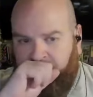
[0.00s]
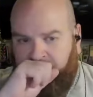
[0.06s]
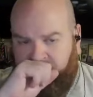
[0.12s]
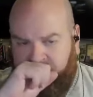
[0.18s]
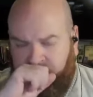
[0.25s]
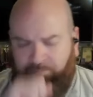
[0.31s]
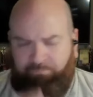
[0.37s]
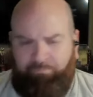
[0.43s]

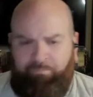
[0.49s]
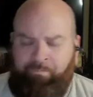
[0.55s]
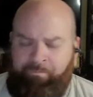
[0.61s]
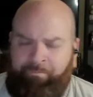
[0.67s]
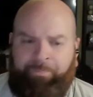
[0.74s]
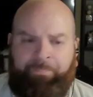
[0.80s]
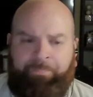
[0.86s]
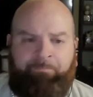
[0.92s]
is
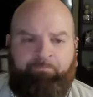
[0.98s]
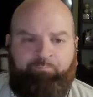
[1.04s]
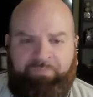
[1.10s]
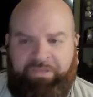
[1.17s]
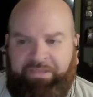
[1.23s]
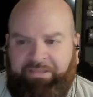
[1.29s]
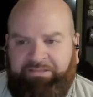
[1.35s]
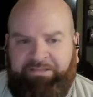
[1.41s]

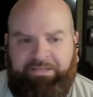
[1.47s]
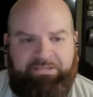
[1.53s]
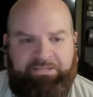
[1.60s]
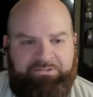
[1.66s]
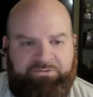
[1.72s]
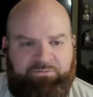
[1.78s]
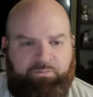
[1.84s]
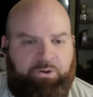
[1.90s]

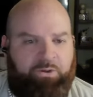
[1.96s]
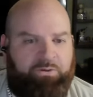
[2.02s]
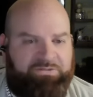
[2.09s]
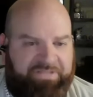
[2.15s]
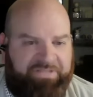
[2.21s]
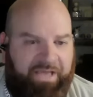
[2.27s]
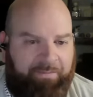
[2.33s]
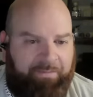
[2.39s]
one of
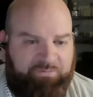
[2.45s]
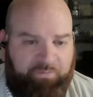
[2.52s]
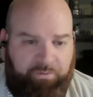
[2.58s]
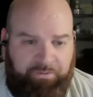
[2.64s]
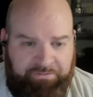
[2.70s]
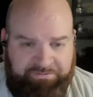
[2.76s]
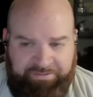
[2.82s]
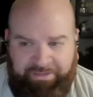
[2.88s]
those times
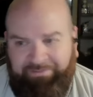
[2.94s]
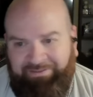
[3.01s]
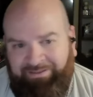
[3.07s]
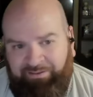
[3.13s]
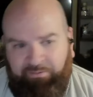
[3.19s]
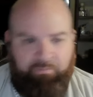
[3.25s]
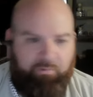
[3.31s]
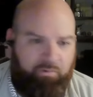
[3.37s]
where you
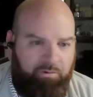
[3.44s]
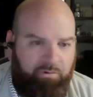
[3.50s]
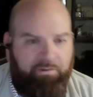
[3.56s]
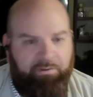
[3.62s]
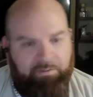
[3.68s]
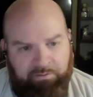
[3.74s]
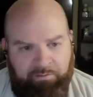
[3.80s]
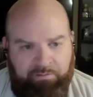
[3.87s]
say,
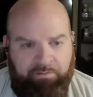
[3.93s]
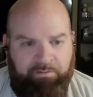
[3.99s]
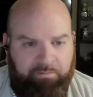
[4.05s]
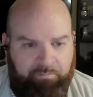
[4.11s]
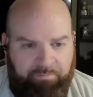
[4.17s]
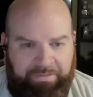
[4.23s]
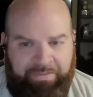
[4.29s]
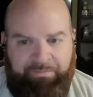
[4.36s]

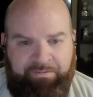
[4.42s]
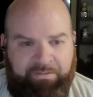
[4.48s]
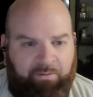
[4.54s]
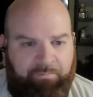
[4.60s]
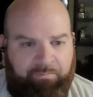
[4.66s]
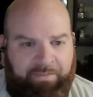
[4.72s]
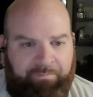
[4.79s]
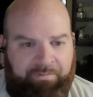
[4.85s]

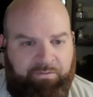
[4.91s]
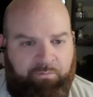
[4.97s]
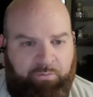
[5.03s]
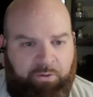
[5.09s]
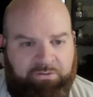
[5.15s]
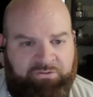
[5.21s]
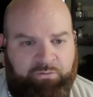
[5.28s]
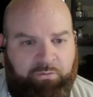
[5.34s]
Maybe
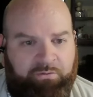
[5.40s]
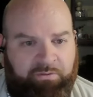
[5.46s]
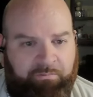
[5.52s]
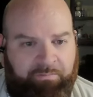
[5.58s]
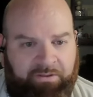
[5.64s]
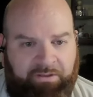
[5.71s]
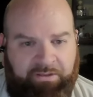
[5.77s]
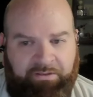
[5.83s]
we had two of
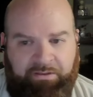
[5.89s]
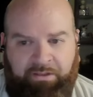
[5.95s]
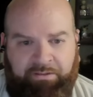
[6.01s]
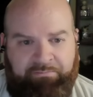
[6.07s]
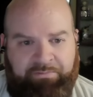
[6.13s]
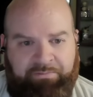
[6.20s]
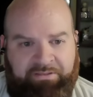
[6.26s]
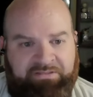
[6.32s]
them
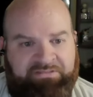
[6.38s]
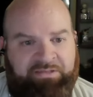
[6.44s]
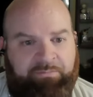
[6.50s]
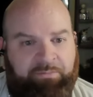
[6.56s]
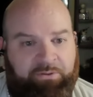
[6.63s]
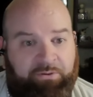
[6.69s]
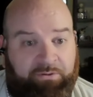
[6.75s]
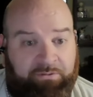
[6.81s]
in a
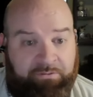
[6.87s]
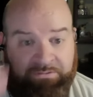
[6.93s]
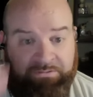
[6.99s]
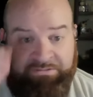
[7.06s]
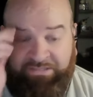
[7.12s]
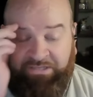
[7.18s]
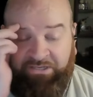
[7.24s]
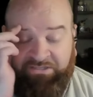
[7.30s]

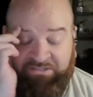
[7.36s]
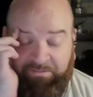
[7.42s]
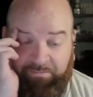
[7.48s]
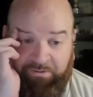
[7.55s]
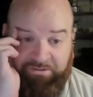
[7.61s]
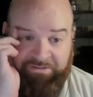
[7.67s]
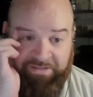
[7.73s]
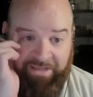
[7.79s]

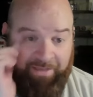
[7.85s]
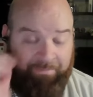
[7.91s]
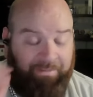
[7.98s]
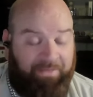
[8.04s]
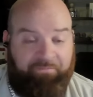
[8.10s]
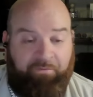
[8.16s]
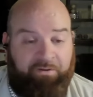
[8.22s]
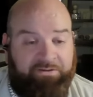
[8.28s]
similar
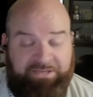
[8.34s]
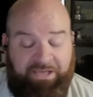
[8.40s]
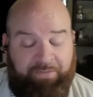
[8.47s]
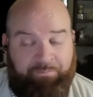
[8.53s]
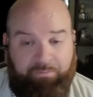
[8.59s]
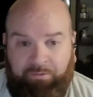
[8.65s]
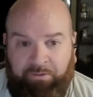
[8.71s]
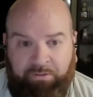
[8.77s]
time. Like, for
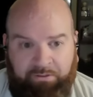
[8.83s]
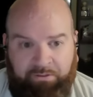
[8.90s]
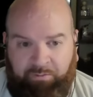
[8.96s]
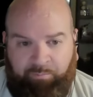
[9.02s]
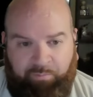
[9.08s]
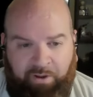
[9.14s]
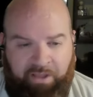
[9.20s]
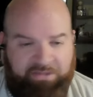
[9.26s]
example,
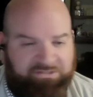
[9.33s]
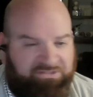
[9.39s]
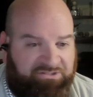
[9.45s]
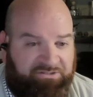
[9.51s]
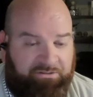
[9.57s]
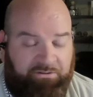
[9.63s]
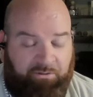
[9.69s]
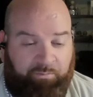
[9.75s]

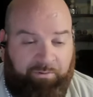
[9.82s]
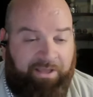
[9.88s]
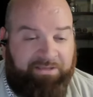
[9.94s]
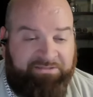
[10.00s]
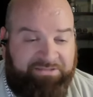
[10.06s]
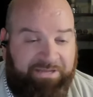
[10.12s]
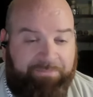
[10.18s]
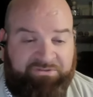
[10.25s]

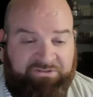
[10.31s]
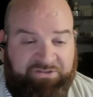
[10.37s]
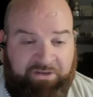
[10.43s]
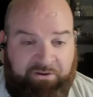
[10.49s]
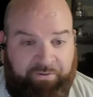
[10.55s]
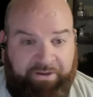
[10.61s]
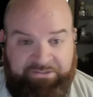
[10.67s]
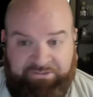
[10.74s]
LeBron James is
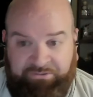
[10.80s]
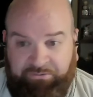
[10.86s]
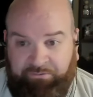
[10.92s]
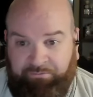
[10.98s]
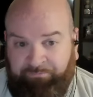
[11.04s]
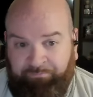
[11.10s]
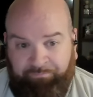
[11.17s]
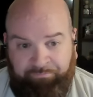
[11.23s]

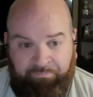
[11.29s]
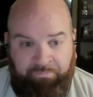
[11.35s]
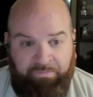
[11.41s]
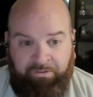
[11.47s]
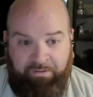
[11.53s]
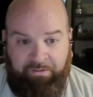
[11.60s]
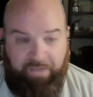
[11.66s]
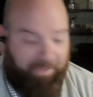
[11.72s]
generational.
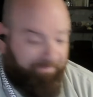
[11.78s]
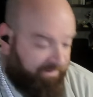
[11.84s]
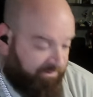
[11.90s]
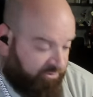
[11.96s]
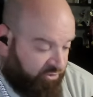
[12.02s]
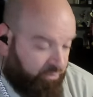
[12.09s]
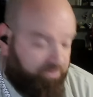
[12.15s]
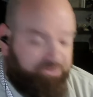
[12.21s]
I
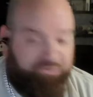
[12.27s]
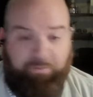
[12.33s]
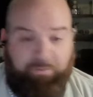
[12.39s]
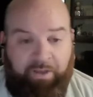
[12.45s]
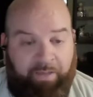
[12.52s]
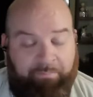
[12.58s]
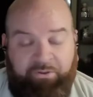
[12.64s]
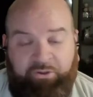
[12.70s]

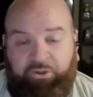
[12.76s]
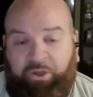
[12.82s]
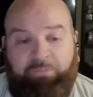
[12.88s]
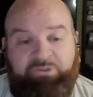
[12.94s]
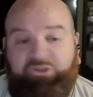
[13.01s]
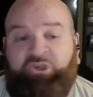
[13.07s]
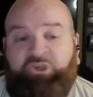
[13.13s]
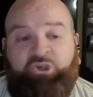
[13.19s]

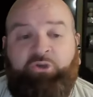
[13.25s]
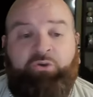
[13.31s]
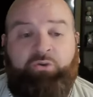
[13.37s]
was